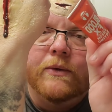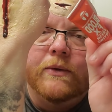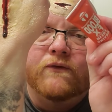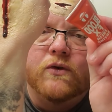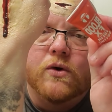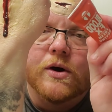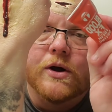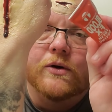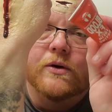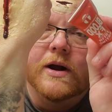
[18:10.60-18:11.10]

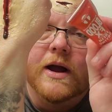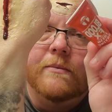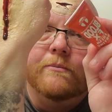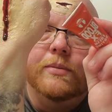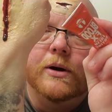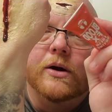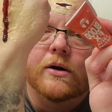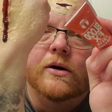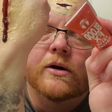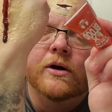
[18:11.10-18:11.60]
before your
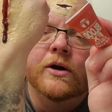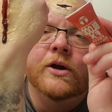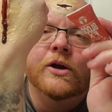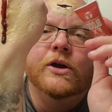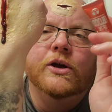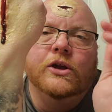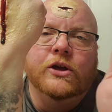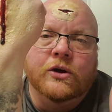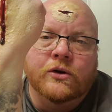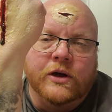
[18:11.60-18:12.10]
number,
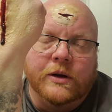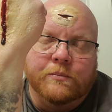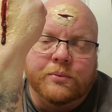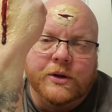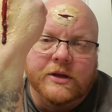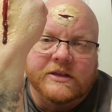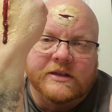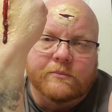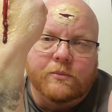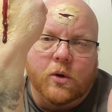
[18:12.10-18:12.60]
you can
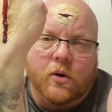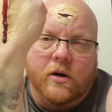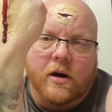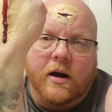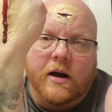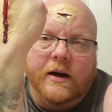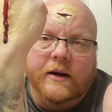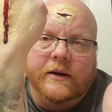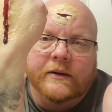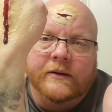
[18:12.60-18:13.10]
put some more
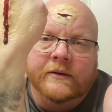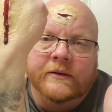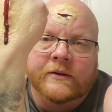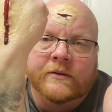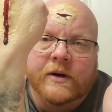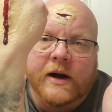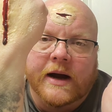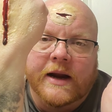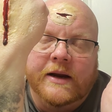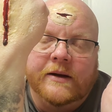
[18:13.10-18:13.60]
on,
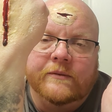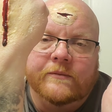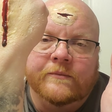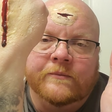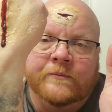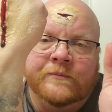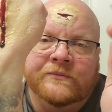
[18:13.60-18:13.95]
right?